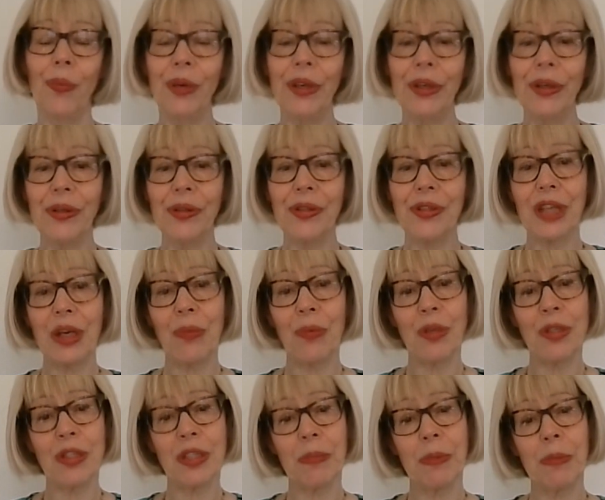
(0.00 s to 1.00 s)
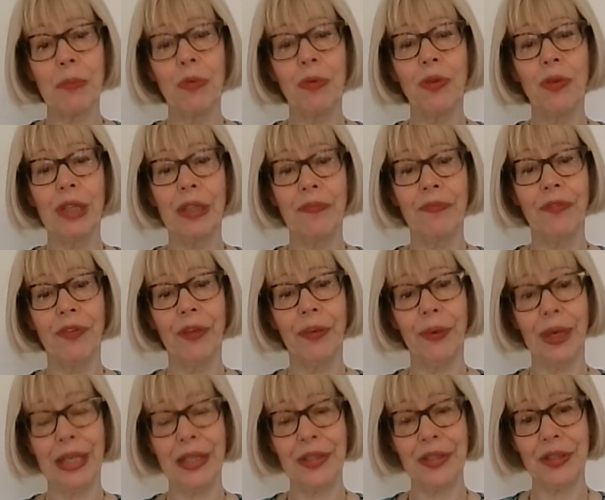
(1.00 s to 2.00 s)
We also want to be more
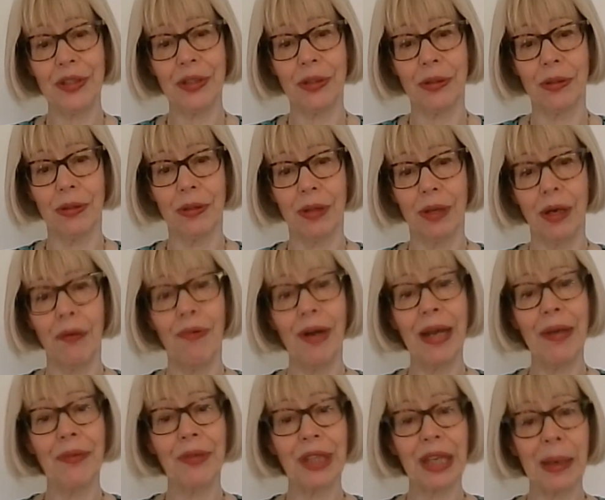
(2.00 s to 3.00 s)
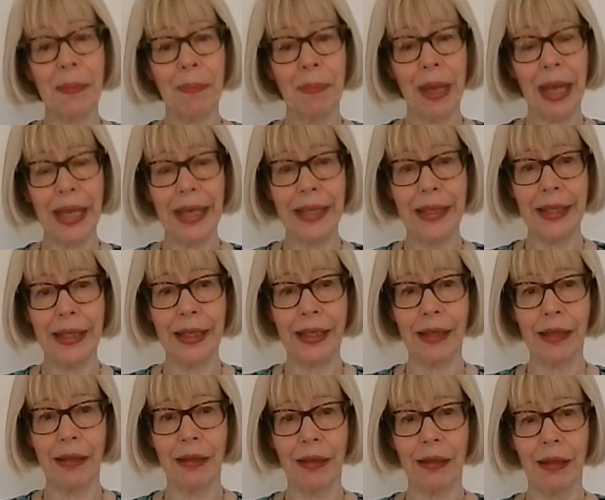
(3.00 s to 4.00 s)
influential around campaigning,
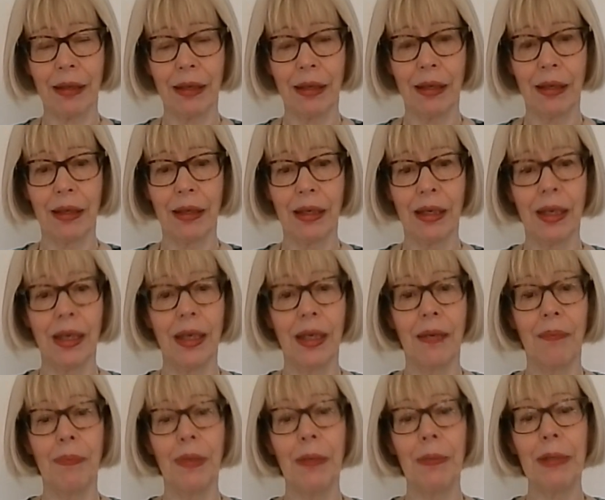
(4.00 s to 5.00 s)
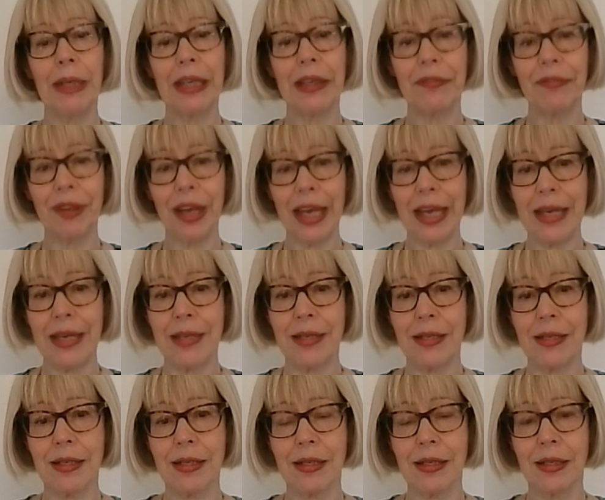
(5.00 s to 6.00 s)
public
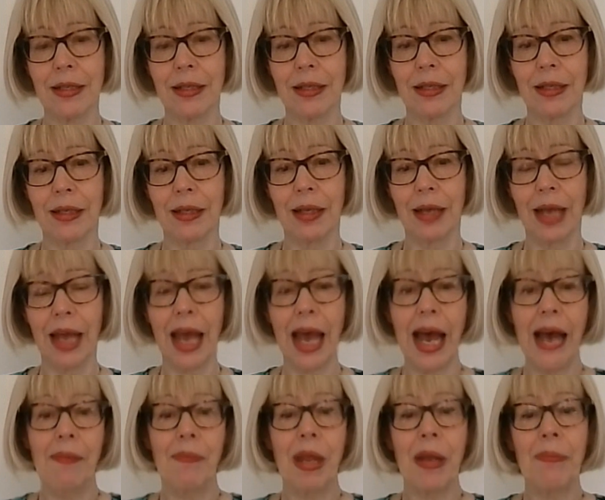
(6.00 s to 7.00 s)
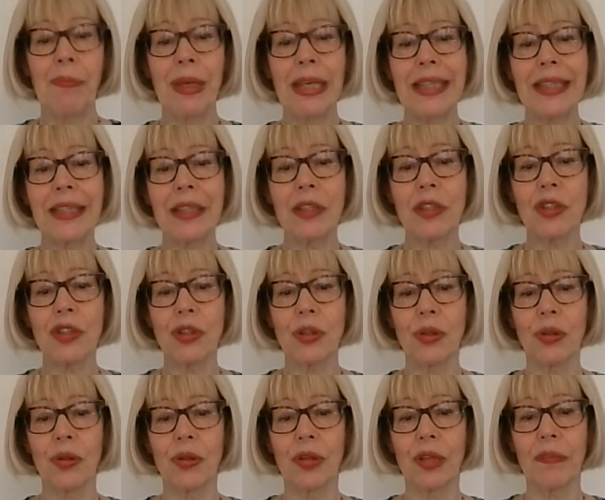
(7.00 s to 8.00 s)
affairs, and making
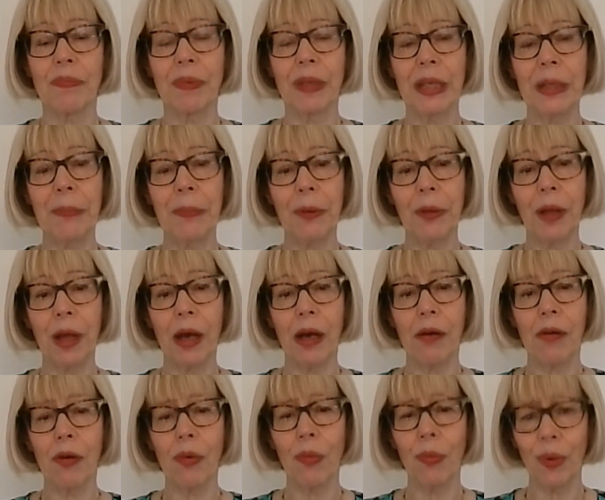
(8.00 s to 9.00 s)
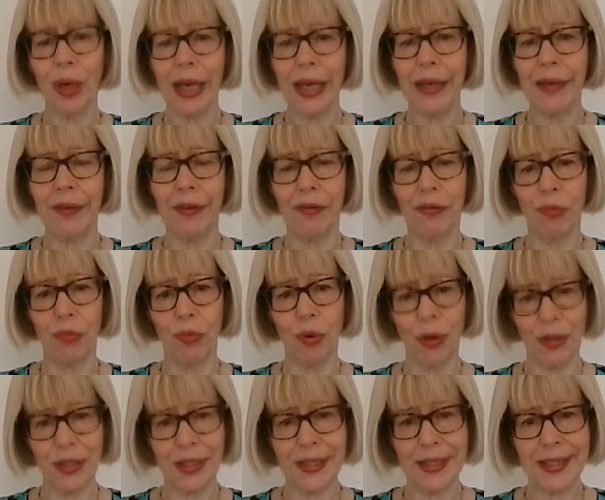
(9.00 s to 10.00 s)
sure that people are aware of
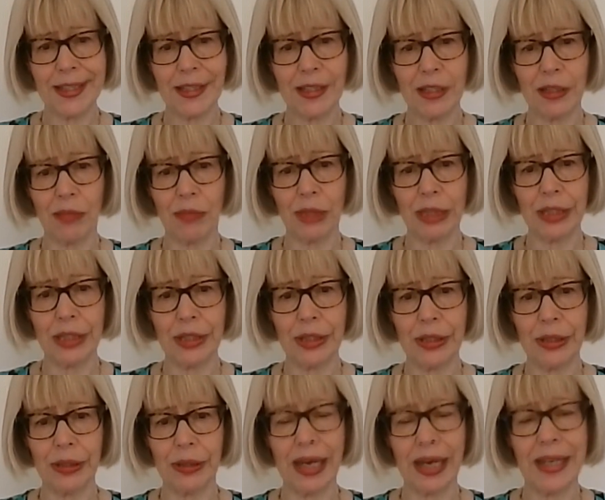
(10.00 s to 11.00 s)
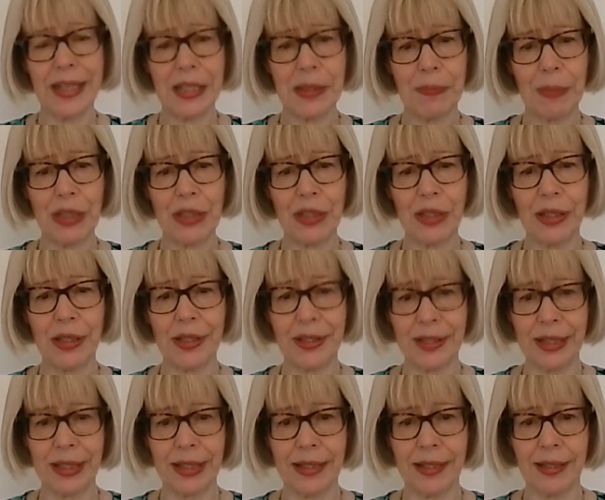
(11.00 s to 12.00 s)
what it is that we do as specialist
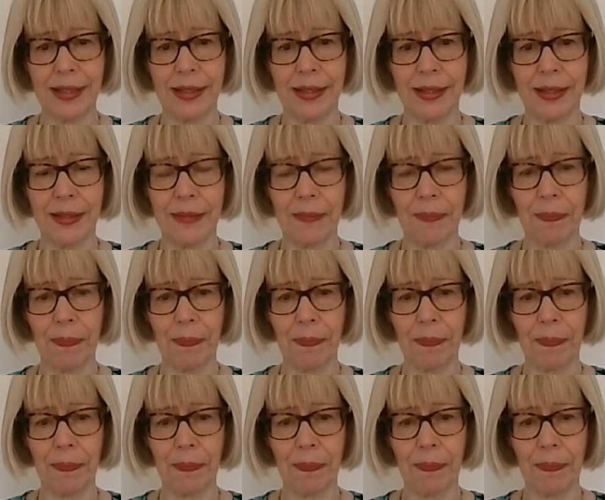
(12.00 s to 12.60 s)
nurses.